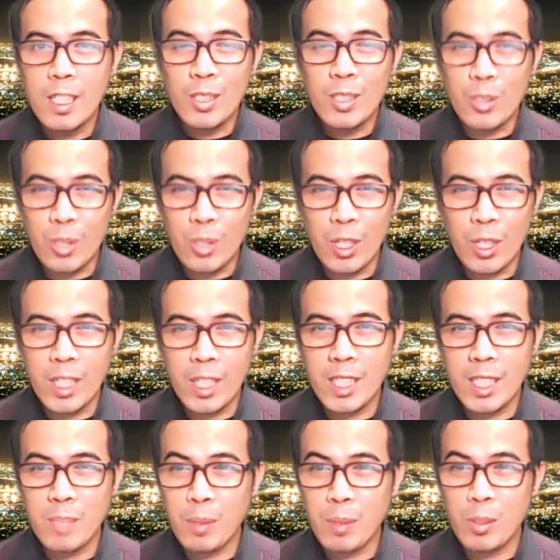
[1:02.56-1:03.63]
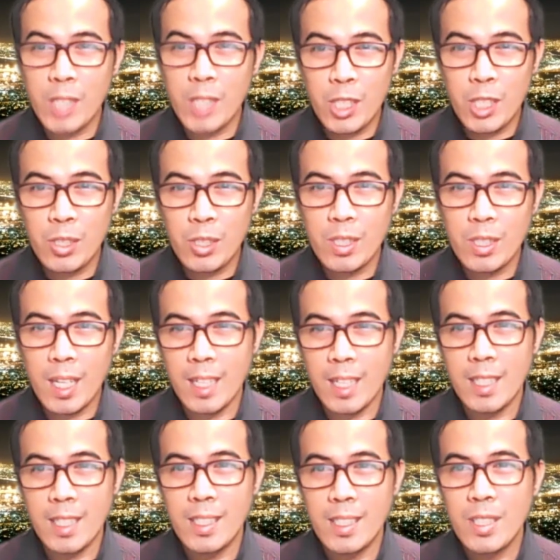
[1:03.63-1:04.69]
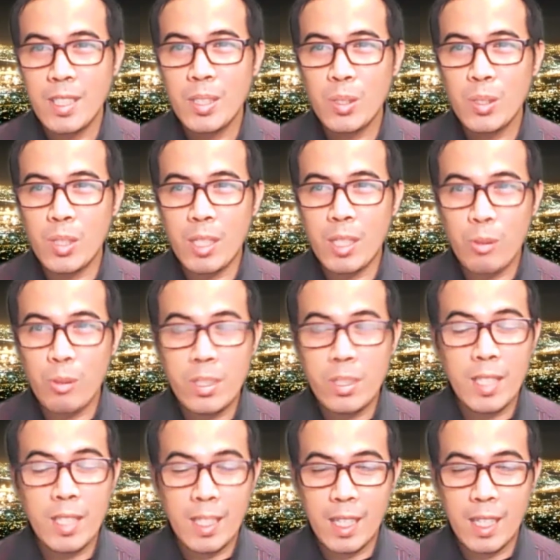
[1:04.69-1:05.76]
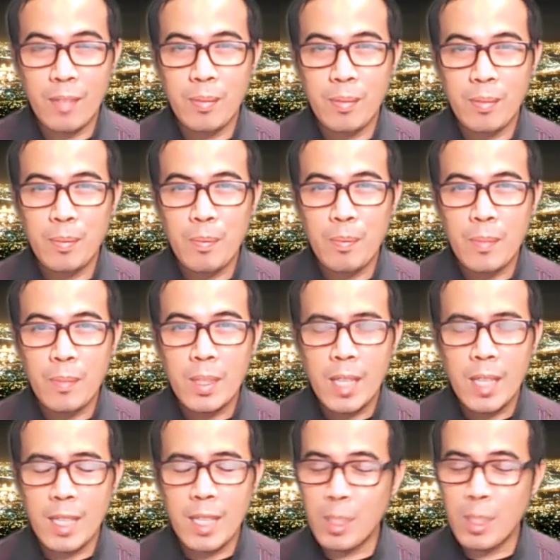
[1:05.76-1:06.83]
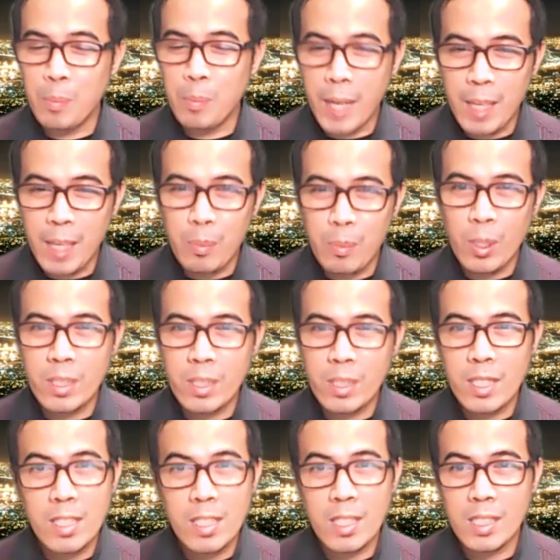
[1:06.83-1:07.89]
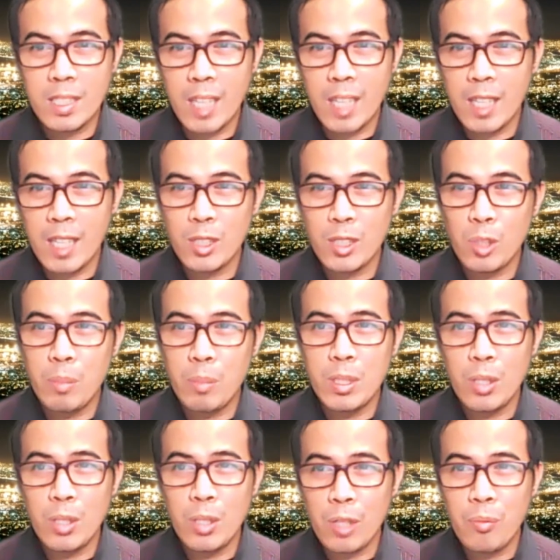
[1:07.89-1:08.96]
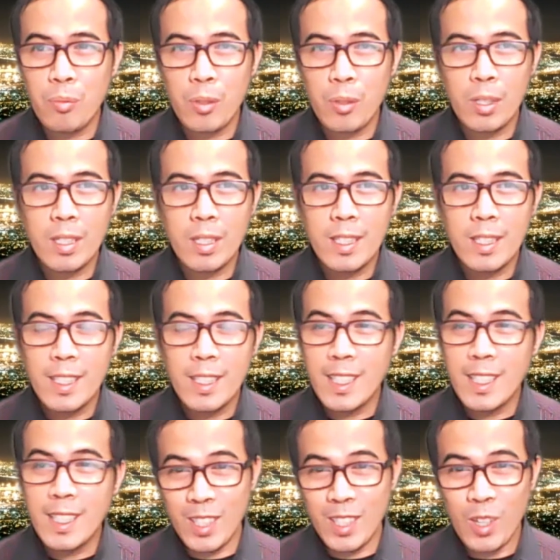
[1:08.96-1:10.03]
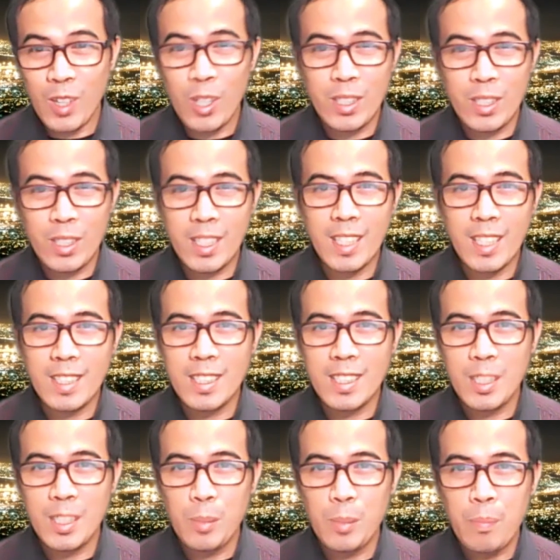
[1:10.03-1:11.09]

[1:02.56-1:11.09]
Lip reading: Joy is foundational to the Christian life. And the Bible teaches us to be joyful in all things.